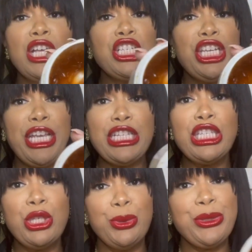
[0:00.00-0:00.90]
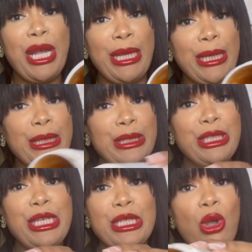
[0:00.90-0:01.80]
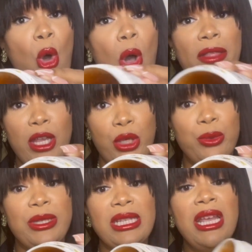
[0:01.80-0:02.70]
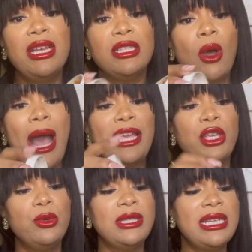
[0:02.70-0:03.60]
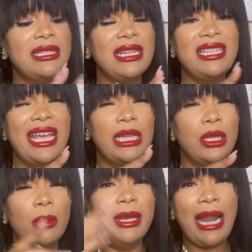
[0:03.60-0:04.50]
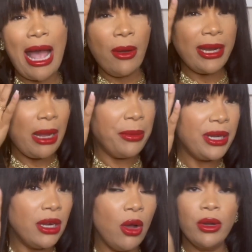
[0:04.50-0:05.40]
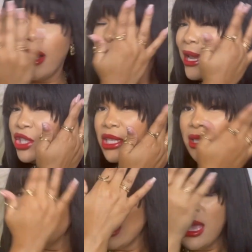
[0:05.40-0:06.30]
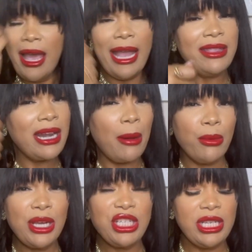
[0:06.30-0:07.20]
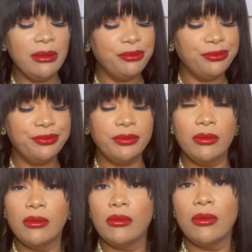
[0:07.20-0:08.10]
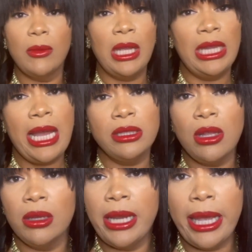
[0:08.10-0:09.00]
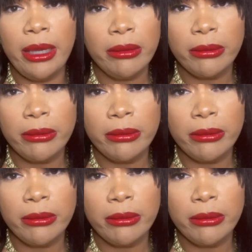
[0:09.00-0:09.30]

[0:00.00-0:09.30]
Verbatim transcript: she gets used, honey. She gets all the use. So I use this. I take a little bit out and I put it on our edges. And then I brush it. It lasts all day.